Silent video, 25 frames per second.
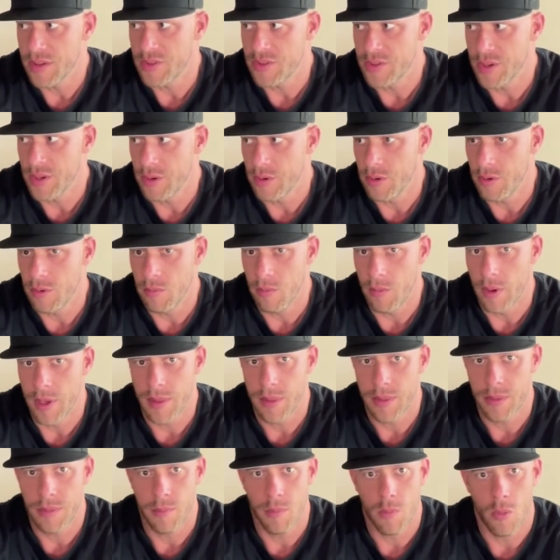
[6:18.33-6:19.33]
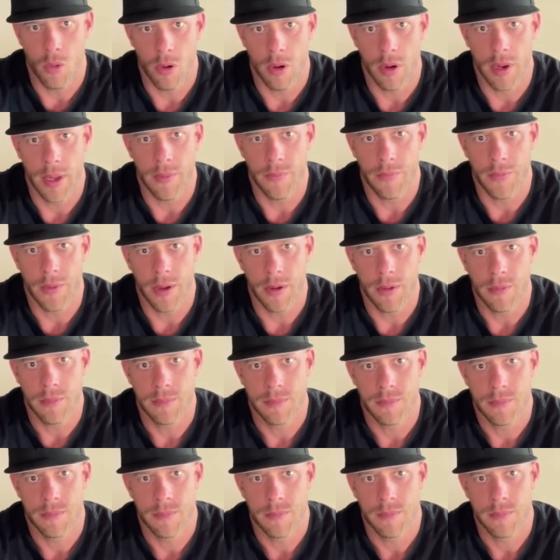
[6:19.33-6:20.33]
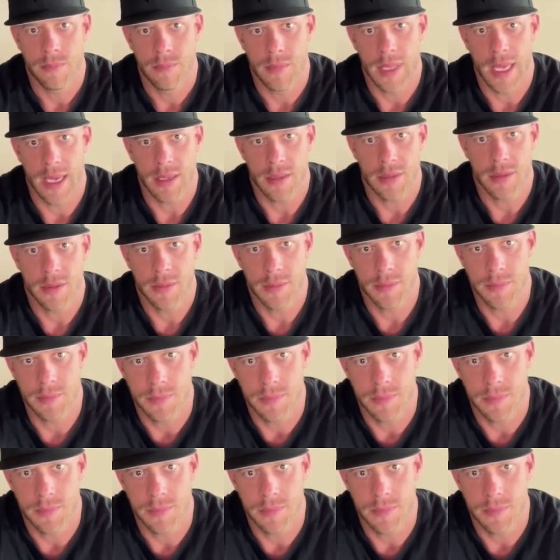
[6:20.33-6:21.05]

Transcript: soon with more info. Thanks.